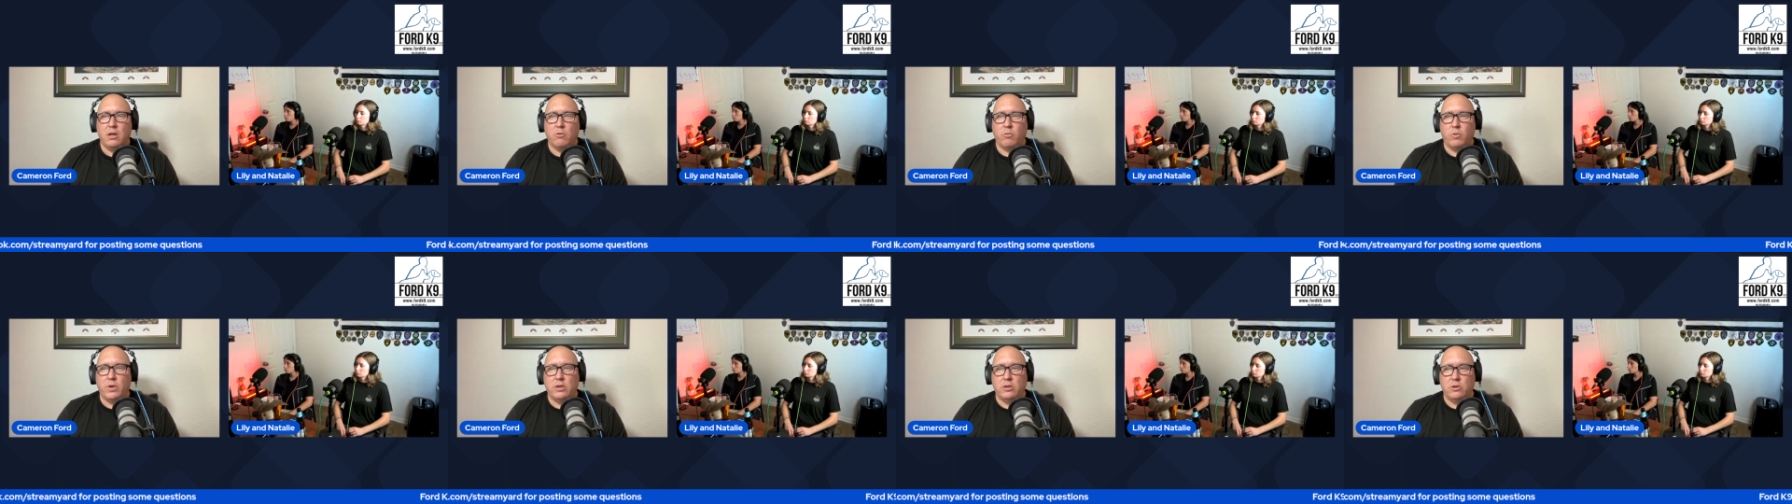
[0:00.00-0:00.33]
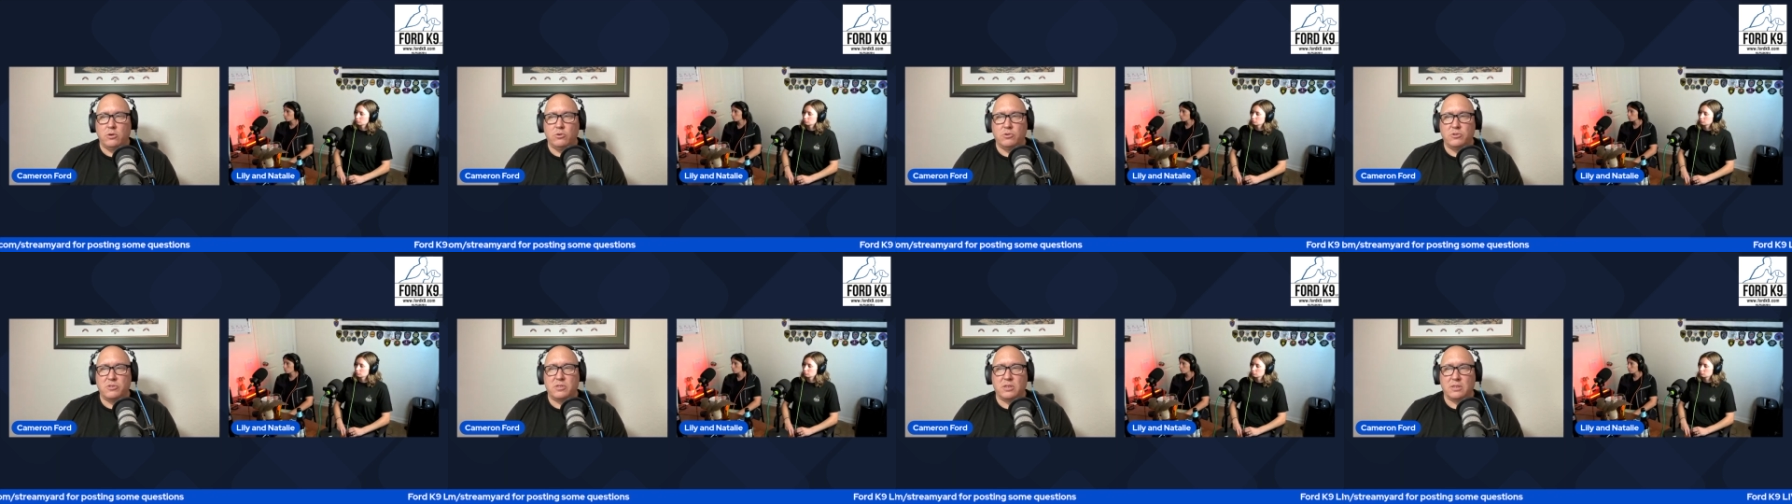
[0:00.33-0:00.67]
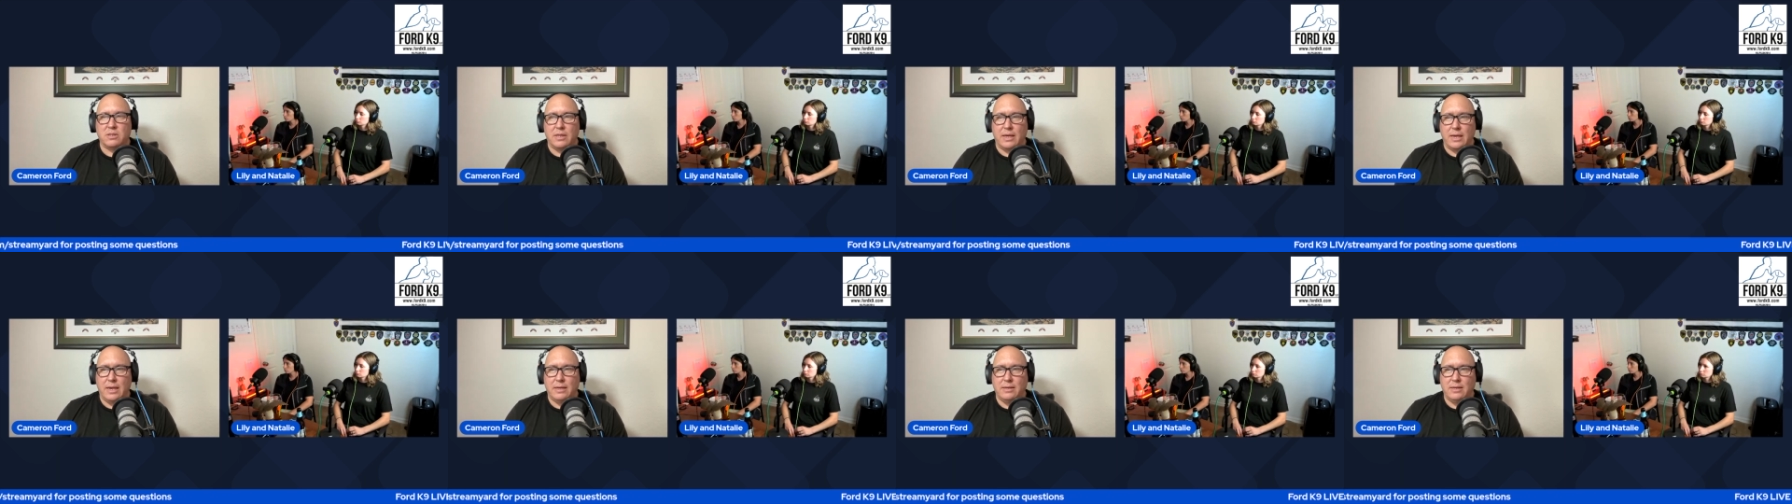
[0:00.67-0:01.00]
We use
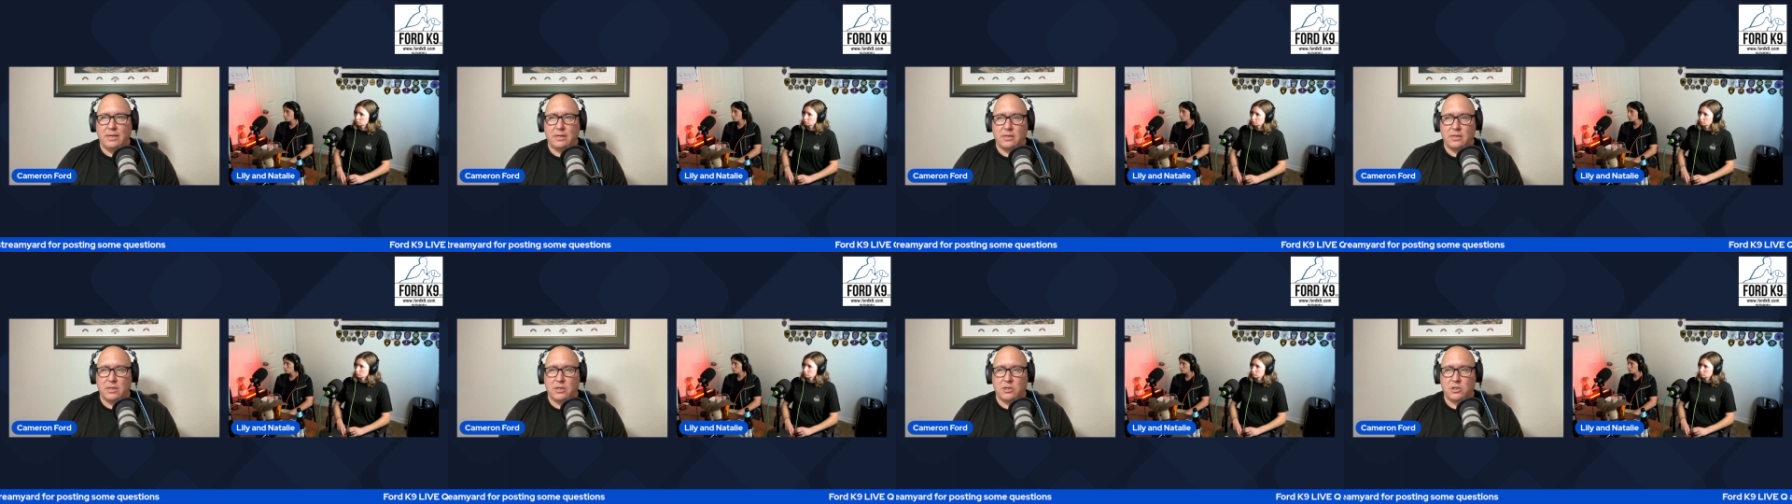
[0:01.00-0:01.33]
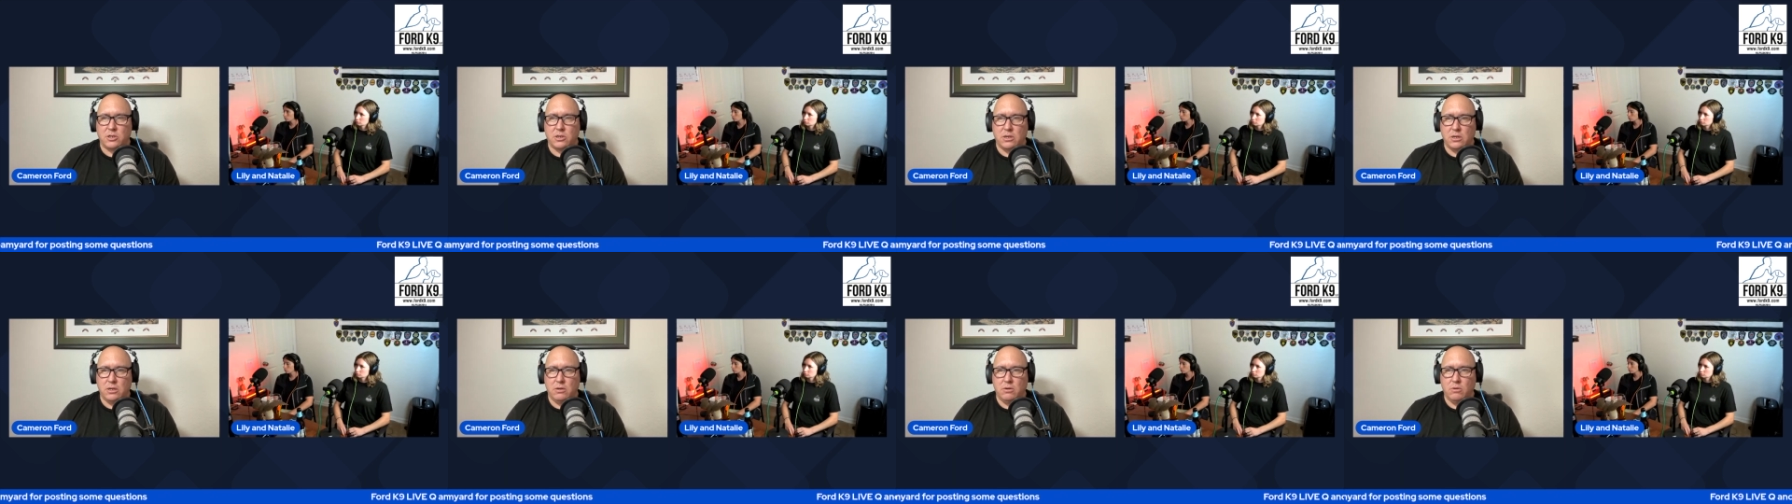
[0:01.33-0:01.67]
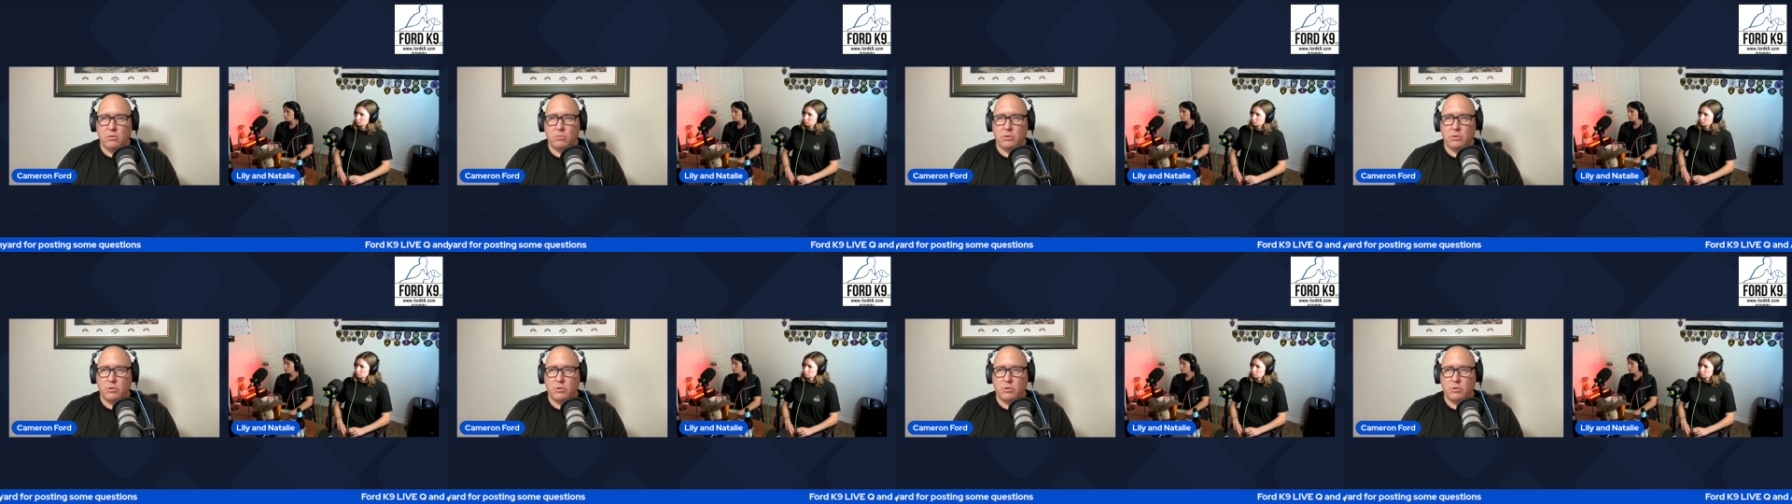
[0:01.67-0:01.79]
delayed conditioning,